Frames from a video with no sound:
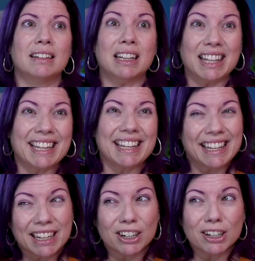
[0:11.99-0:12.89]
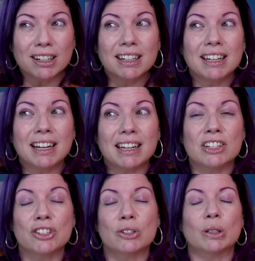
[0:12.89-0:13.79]
click here
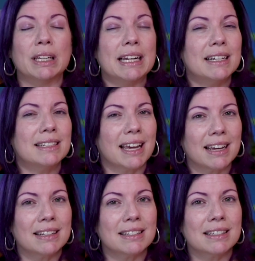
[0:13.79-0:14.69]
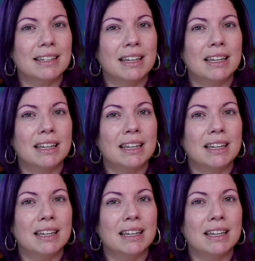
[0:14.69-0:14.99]
as your link text.